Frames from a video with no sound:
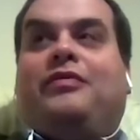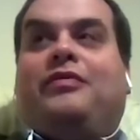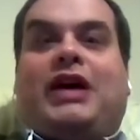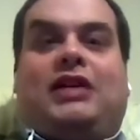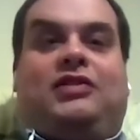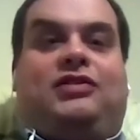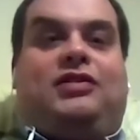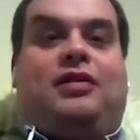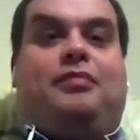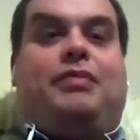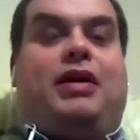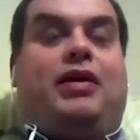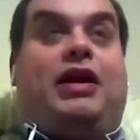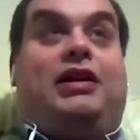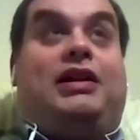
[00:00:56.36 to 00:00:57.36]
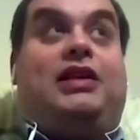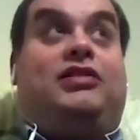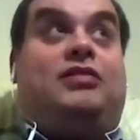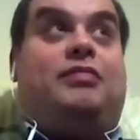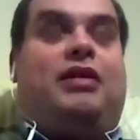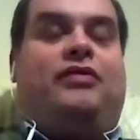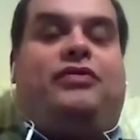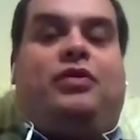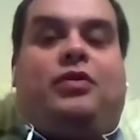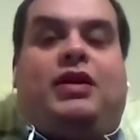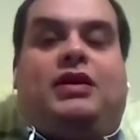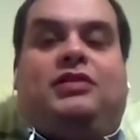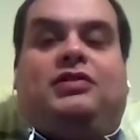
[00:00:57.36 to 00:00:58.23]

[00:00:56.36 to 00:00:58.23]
That's at least a month away.